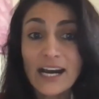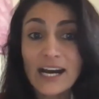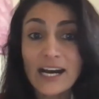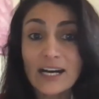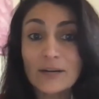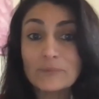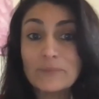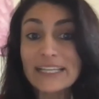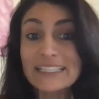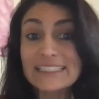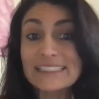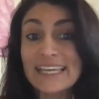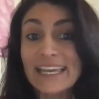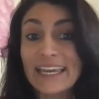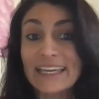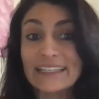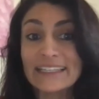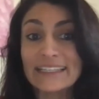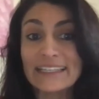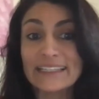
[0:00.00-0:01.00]

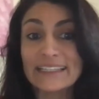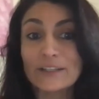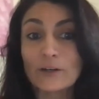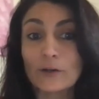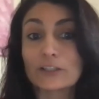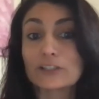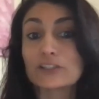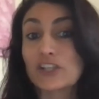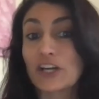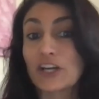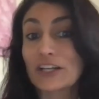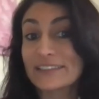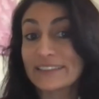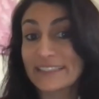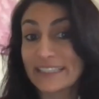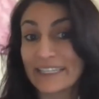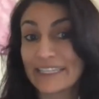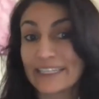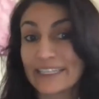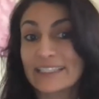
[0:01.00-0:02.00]
maintaining or
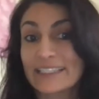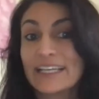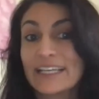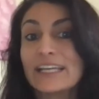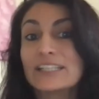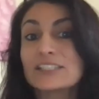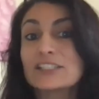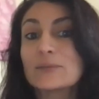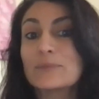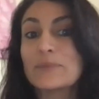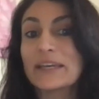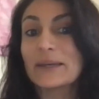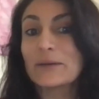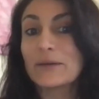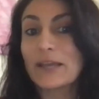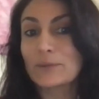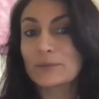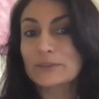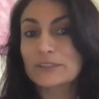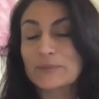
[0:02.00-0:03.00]
juggling to
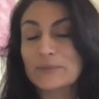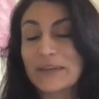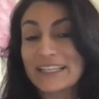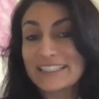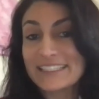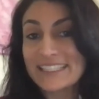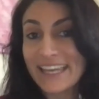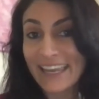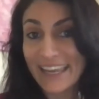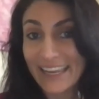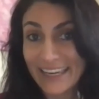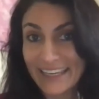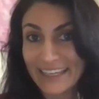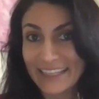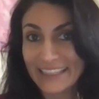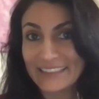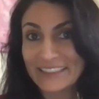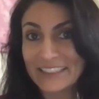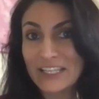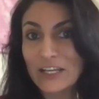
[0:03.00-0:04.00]
be able to
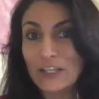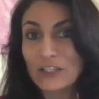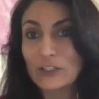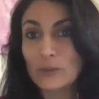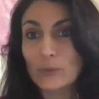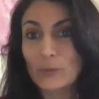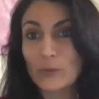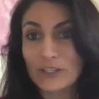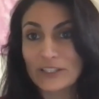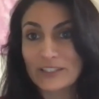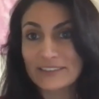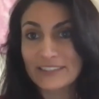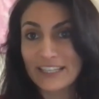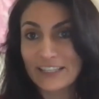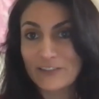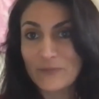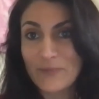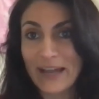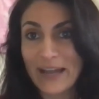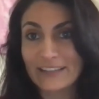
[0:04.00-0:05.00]
maintain your
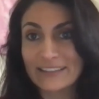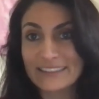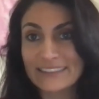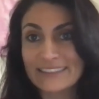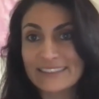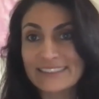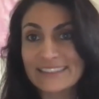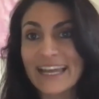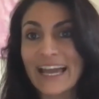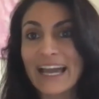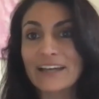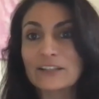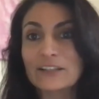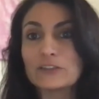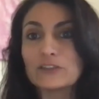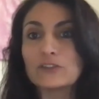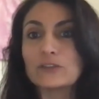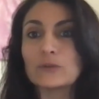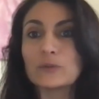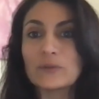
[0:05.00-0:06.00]
work-life balance, and how to
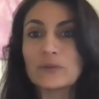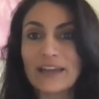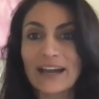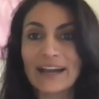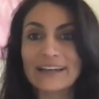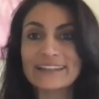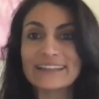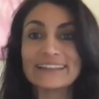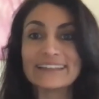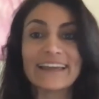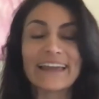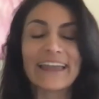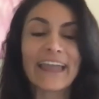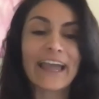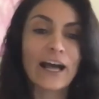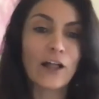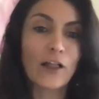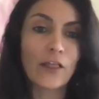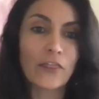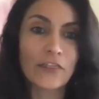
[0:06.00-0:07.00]
do that in a
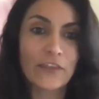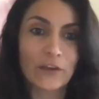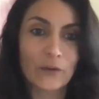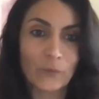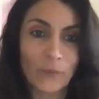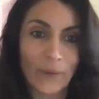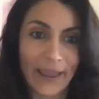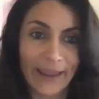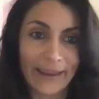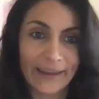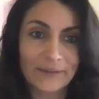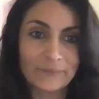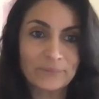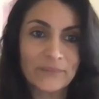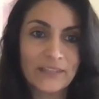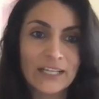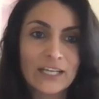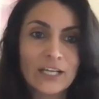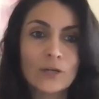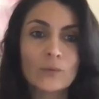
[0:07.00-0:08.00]
healthy way.
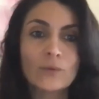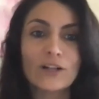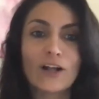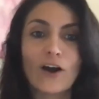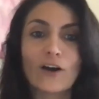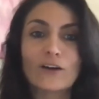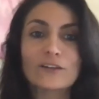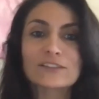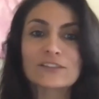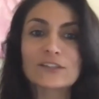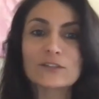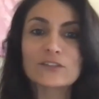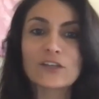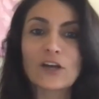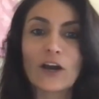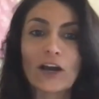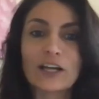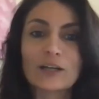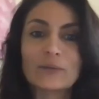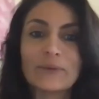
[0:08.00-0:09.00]
We'll also
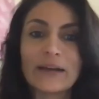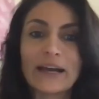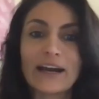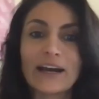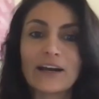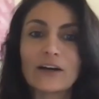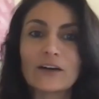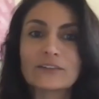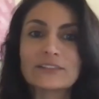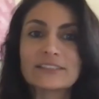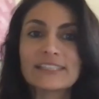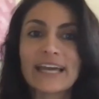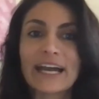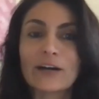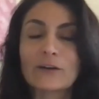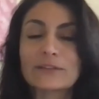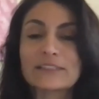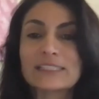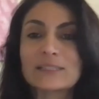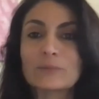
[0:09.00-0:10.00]
talk about
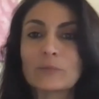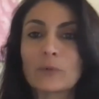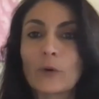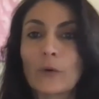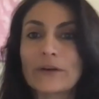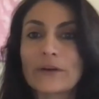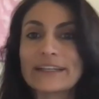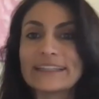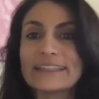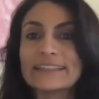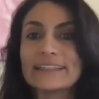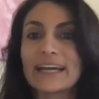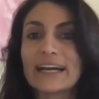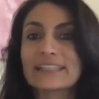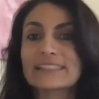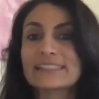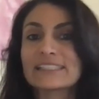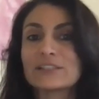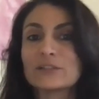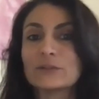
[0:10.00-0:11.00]
how it's important not
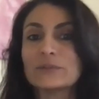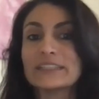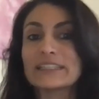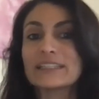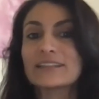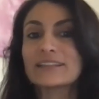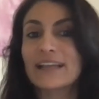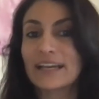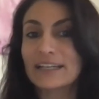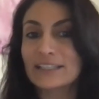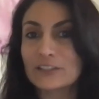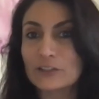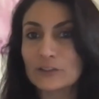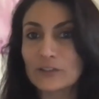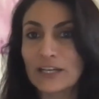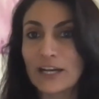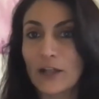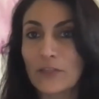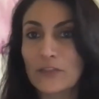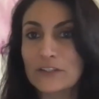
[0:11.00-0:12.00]
to neglect your
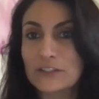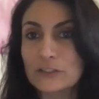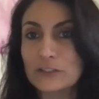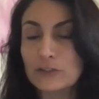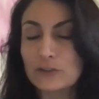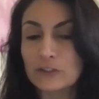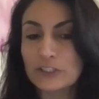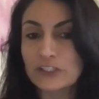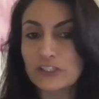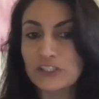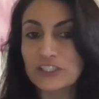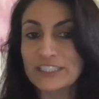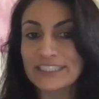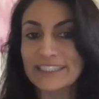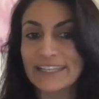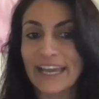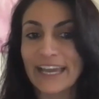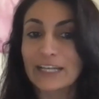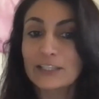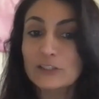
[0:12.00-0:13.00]
health and nutrition
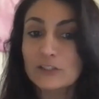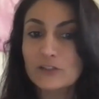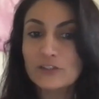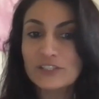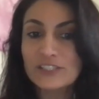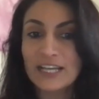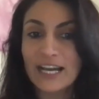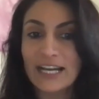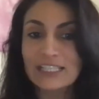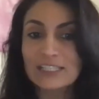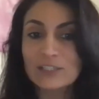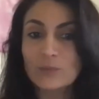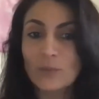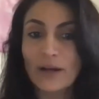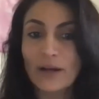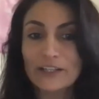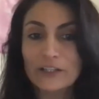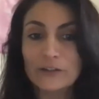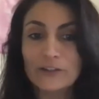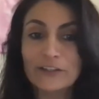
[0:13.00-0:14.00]
and exercise
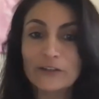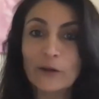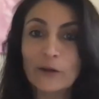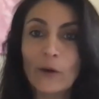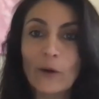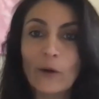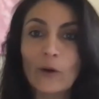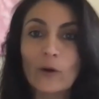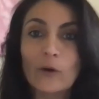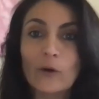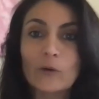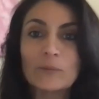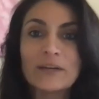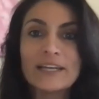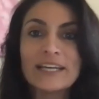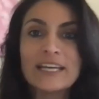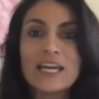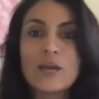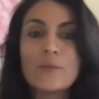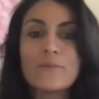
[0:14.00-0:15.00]
while you're at home,
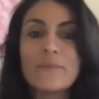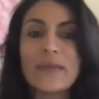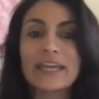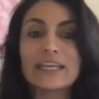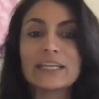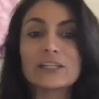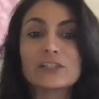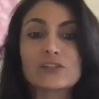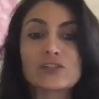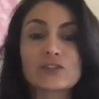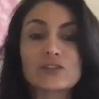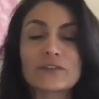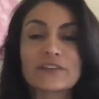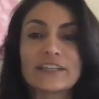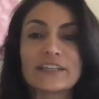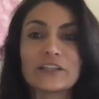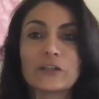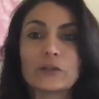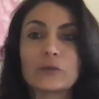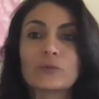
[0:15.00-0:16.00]
making sure
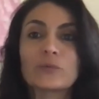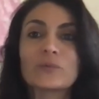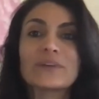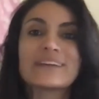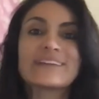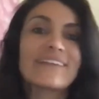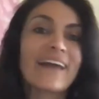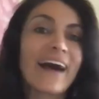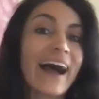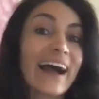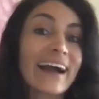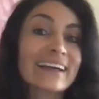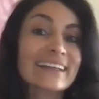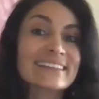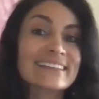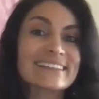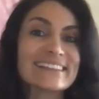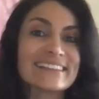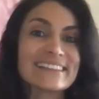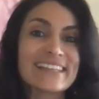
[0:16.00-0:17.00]
that you
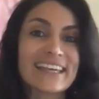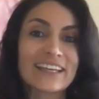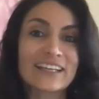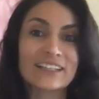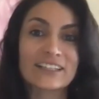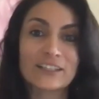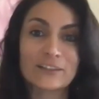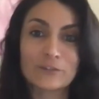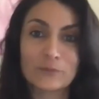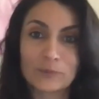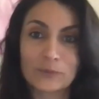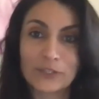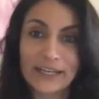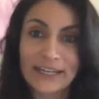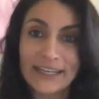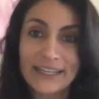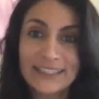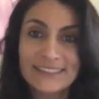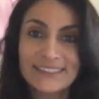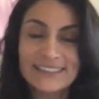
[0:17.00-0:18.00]
relax and take enough
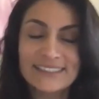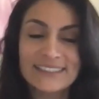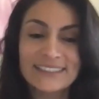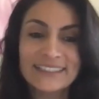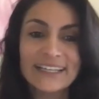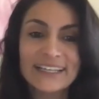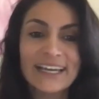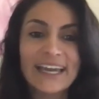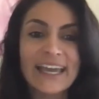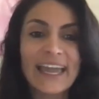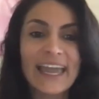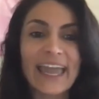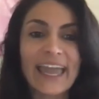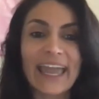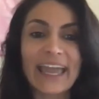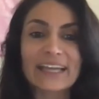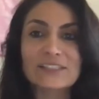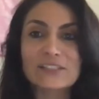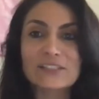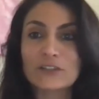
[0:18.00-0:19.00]
breaks
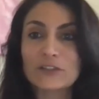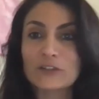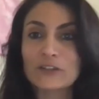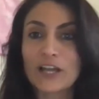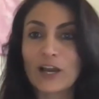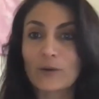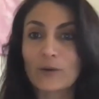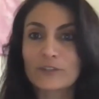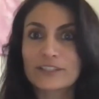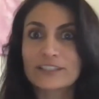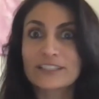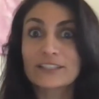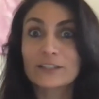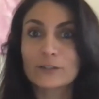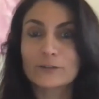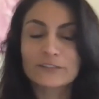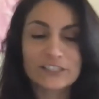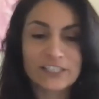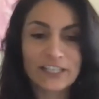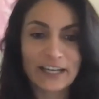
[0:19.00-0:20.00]
so you're not working
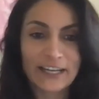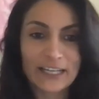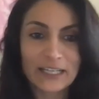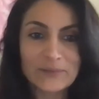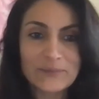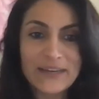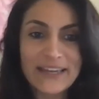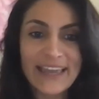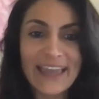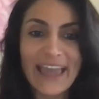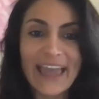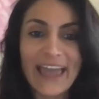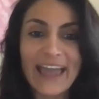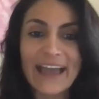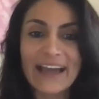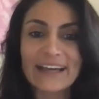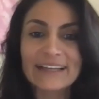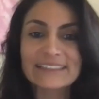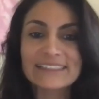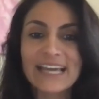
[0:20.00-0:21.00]
overtime,
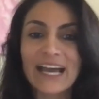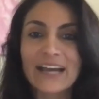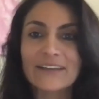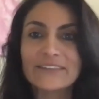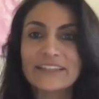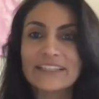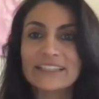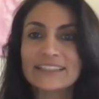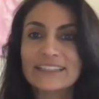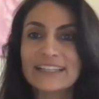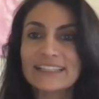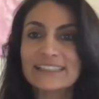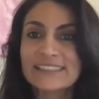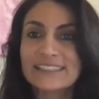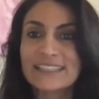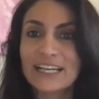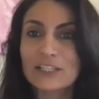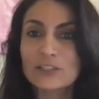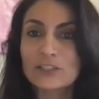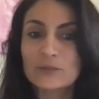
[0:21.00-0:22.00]
and having a nice
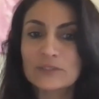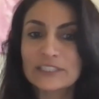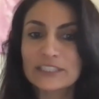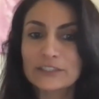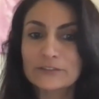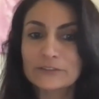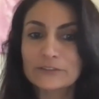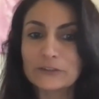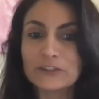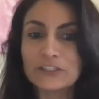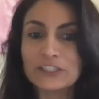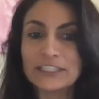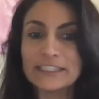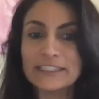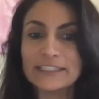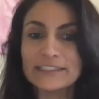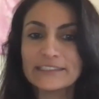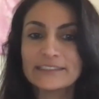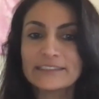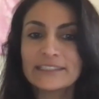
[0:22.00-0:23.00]
schedule and a
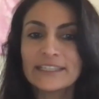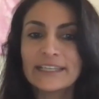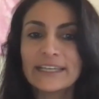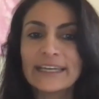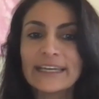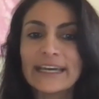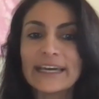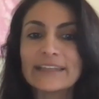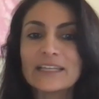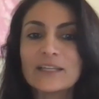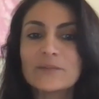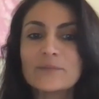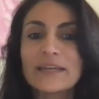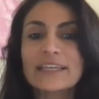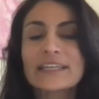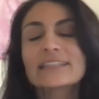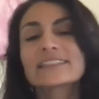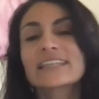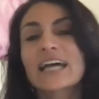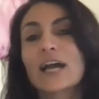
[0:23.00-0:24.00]
routine, and then
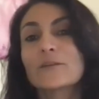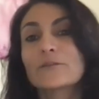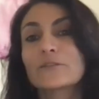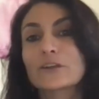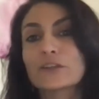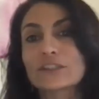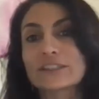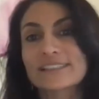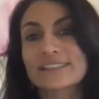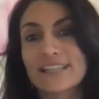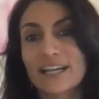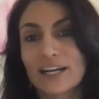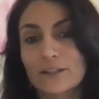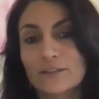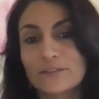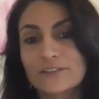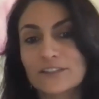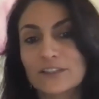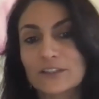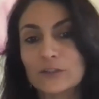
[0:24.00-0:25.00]
making time for
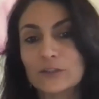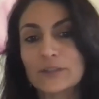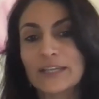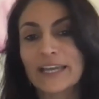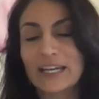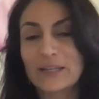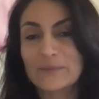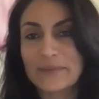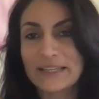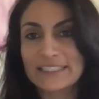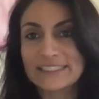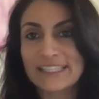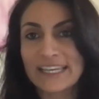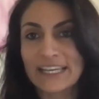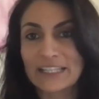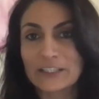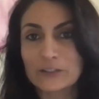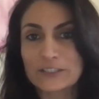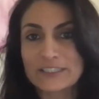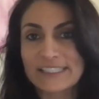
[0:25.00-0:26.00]
yourself so you can
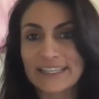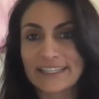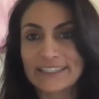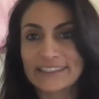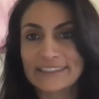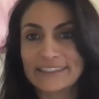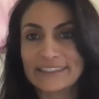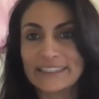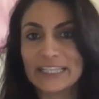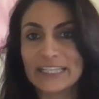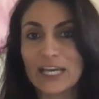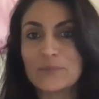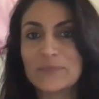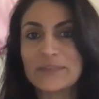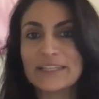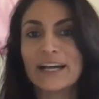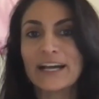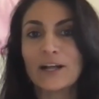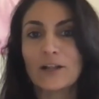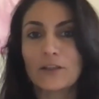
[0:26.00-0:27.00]
maintain your sanity and
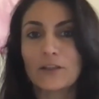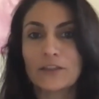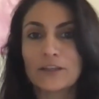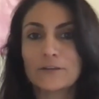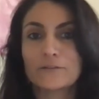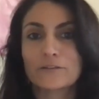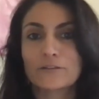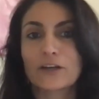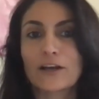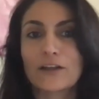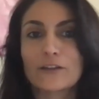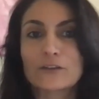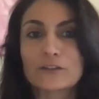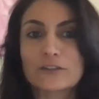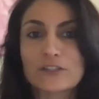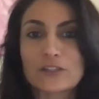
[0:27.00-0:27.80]
be healthy for others